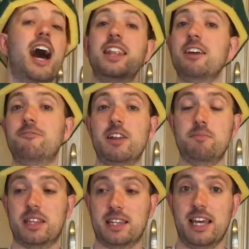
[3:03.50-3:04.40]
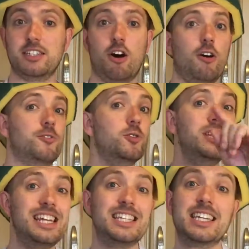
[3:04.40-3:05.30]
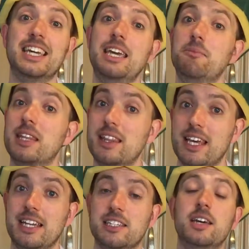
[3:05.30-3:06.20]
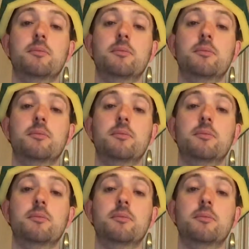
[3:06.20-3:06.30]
And then flip the lid off. You need to keep the lid